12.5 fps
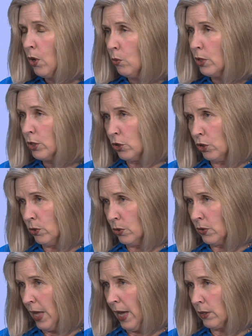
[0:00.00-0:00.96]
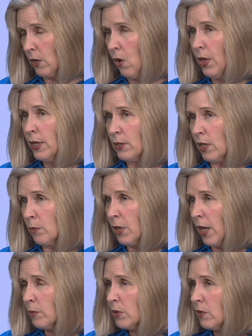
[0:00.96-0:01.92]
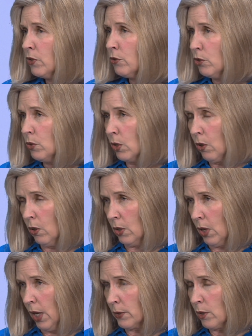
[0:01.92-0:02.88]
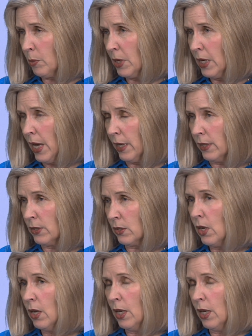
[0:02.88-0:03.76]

wouldn't choose that. Sometimes if you do a colonoscopy and it's